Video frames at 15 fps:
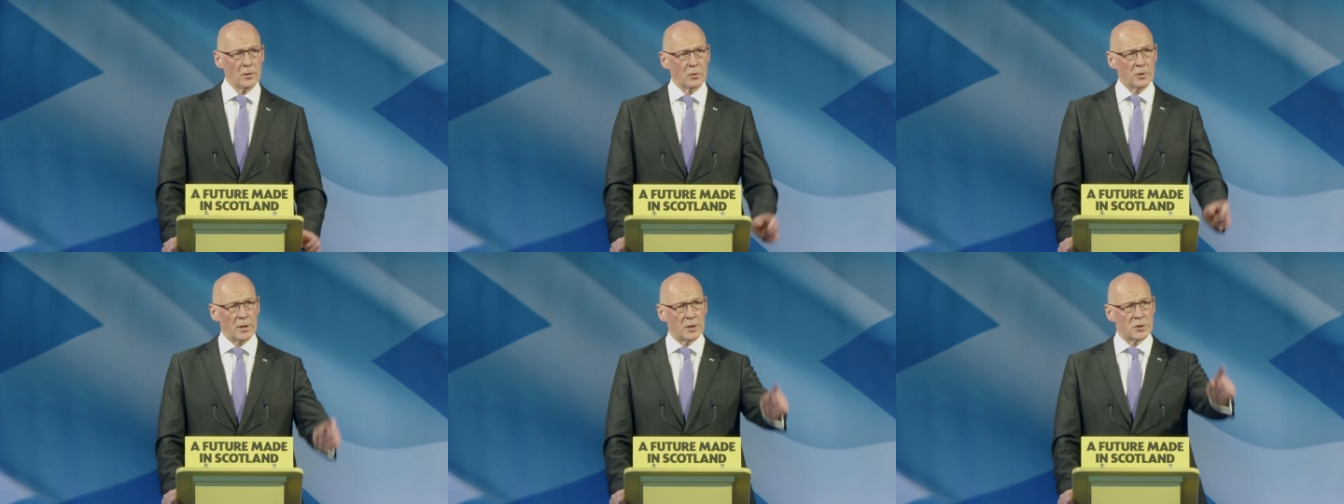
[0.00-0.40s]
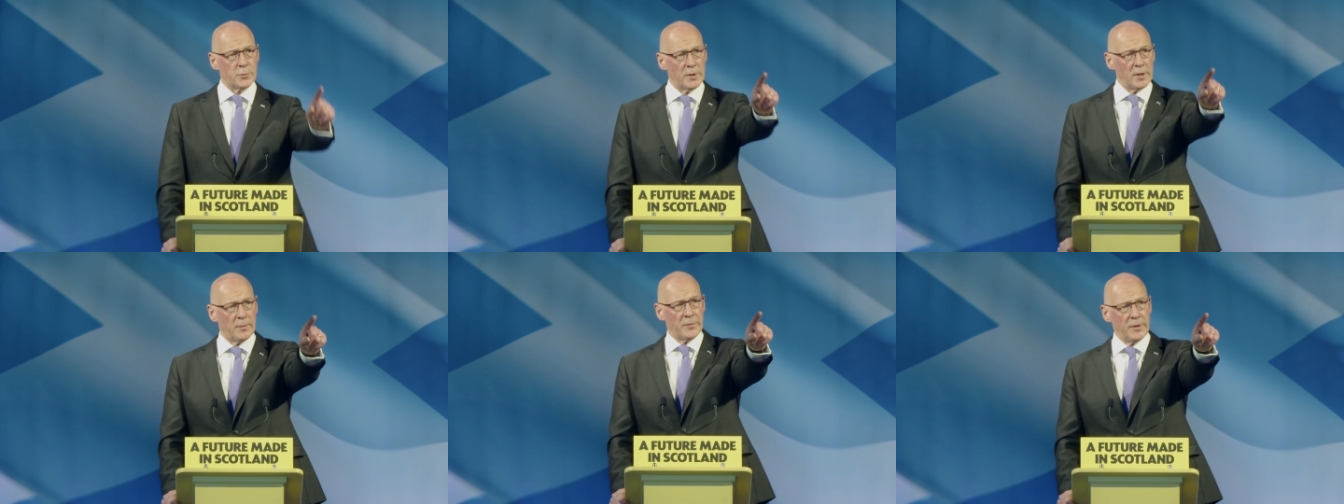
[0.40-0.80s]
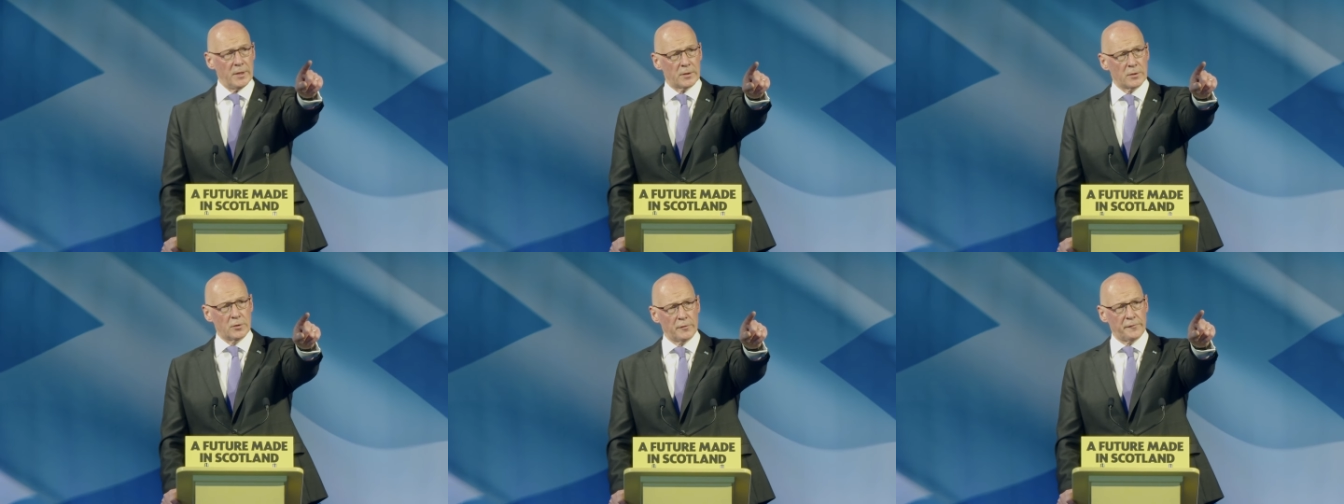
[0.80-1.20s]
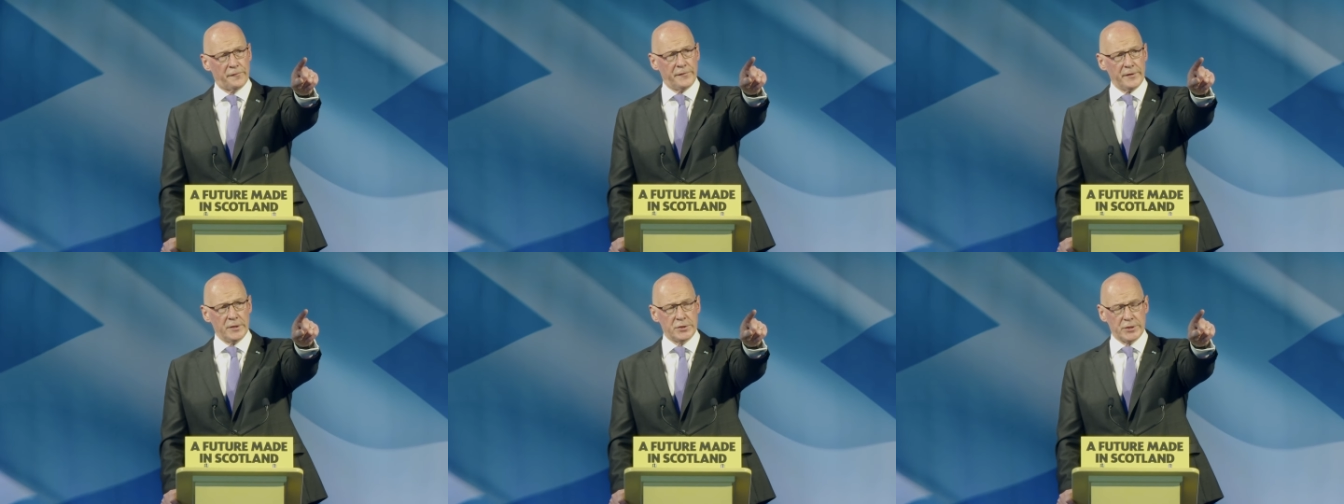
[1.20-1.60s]
Okay, there's one up there called
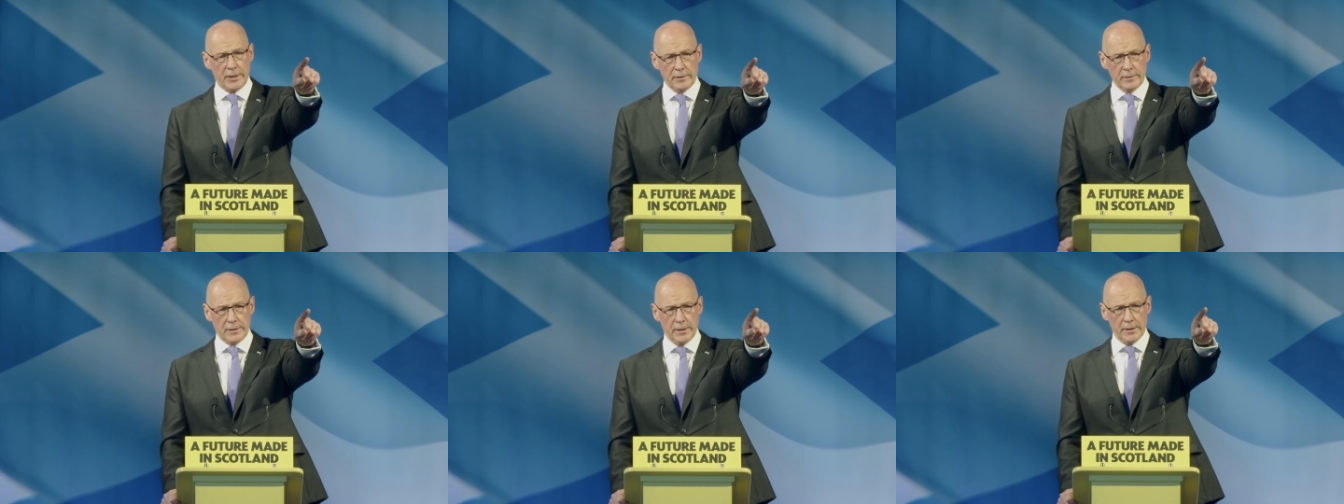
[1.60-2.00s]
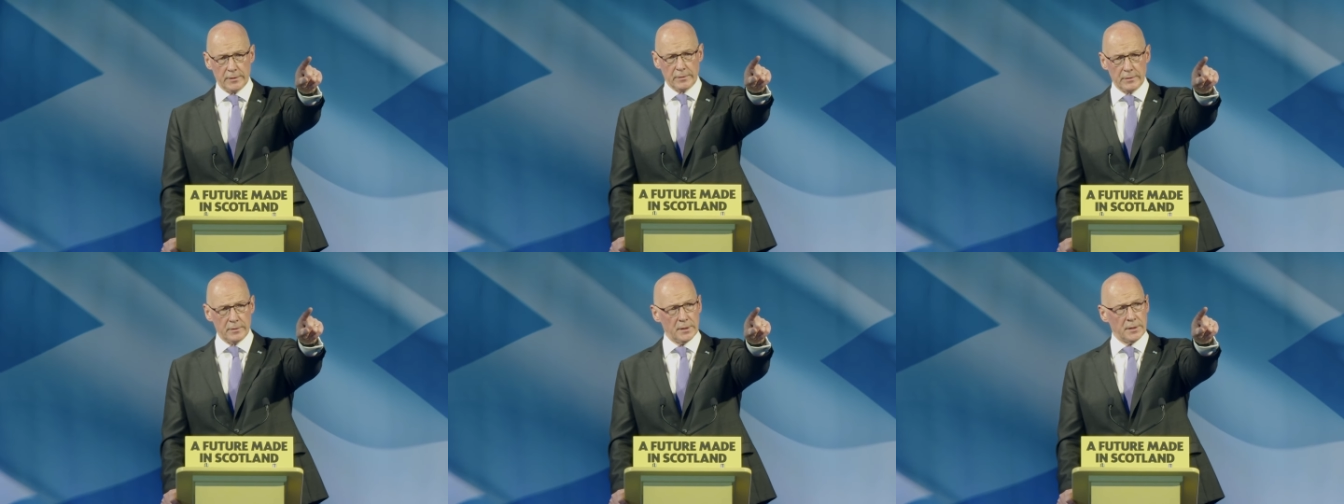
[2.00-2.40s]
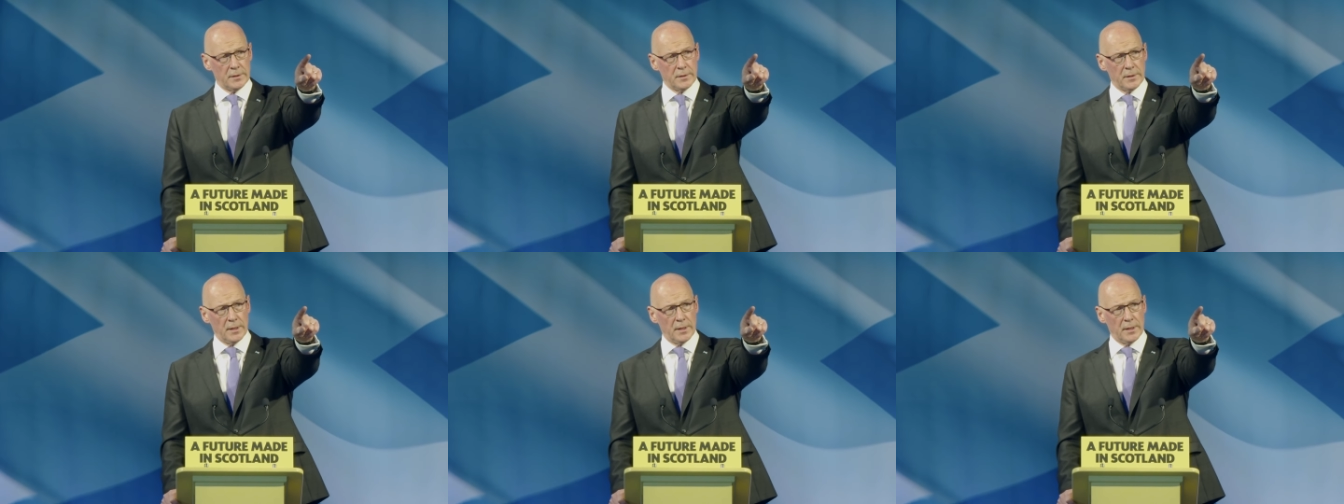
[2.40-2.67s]
free childcare, right?